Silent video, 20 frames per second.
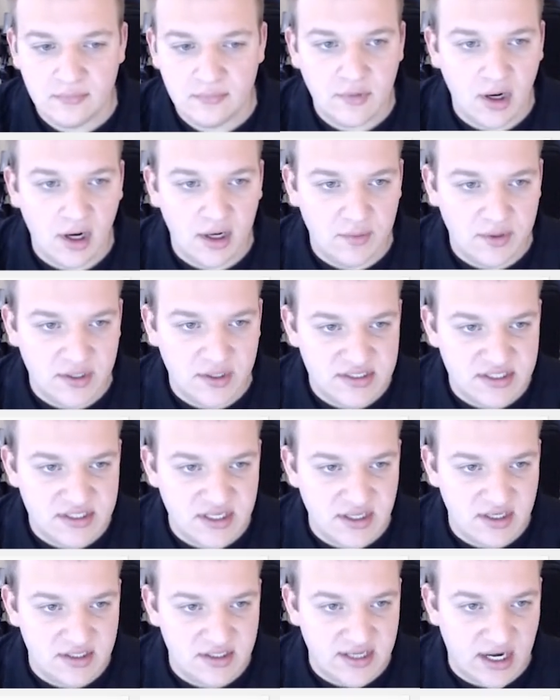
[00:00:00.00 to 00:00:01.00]
All right, we can
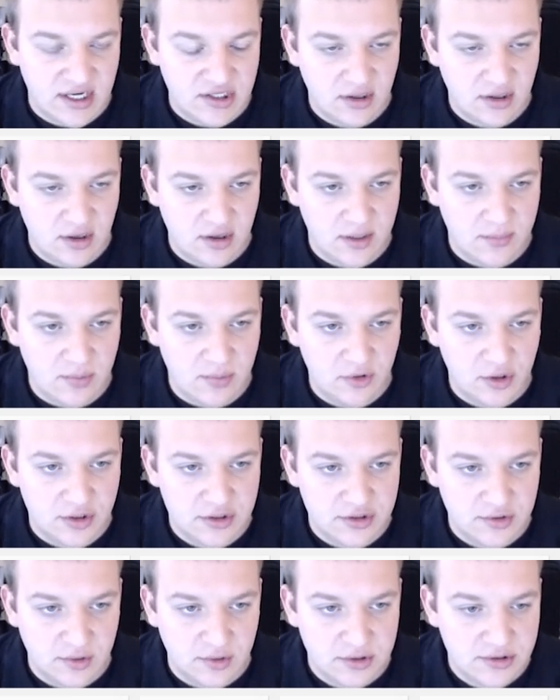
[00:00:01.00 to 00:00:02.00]
see that it's actually already pulled
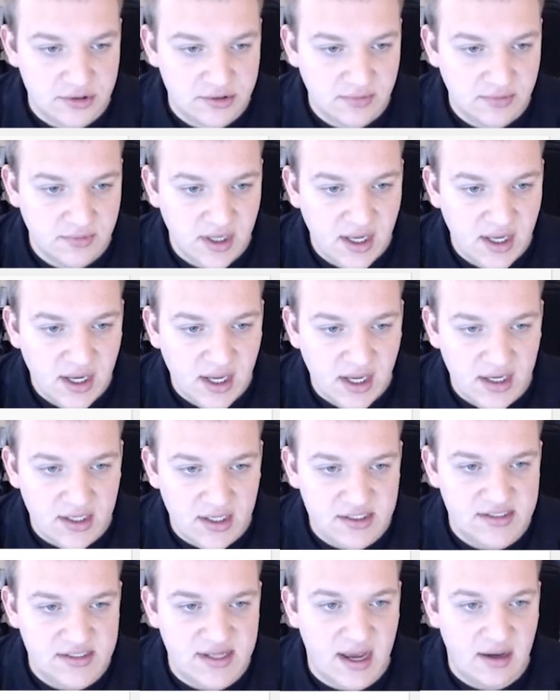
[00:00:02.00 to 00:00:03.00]
our source
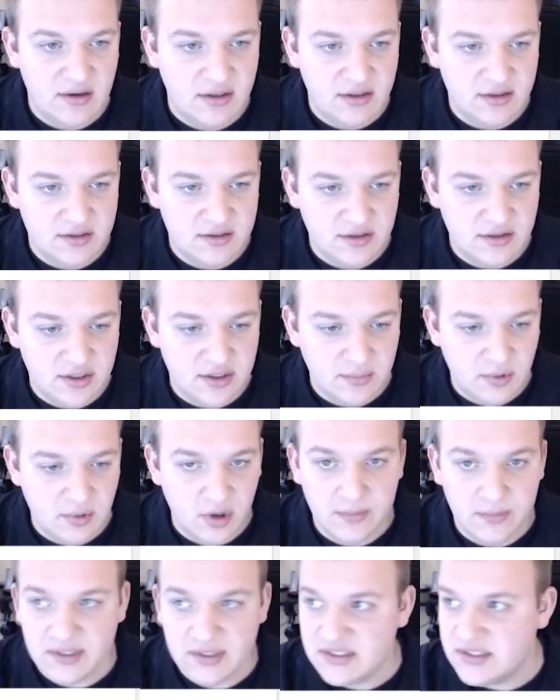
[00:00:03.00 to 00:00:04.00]
and it is down into the
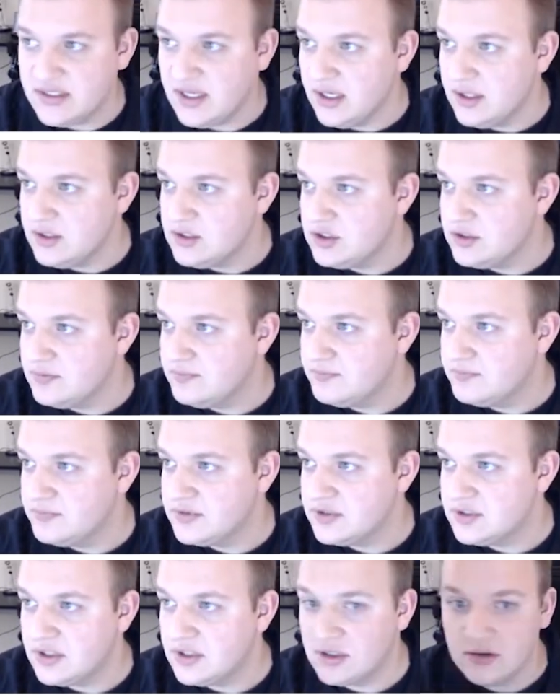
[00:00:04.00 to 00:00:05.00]
deployment stage.
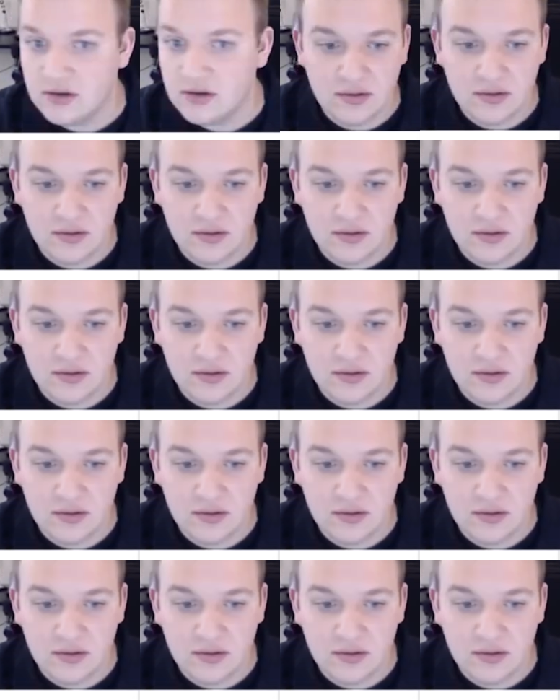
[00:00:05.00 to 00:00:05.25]
So